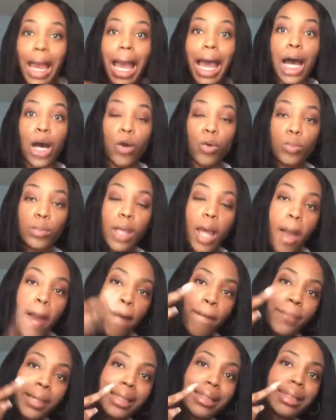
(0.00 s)
out.
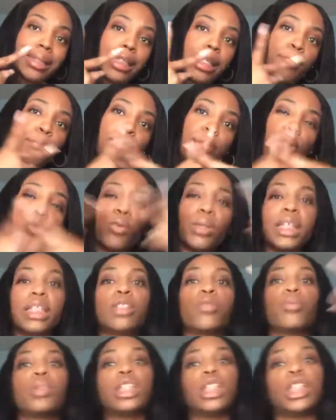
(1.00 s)
Peace in the Middle
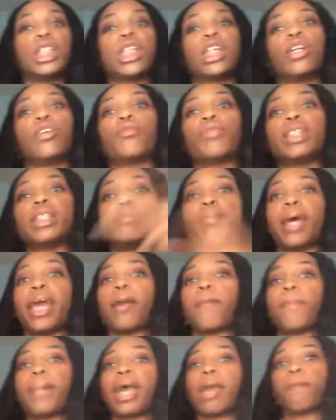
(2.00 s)
East with the chicken grease, bang,
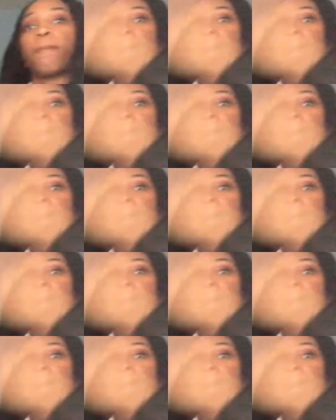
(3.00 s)
bang,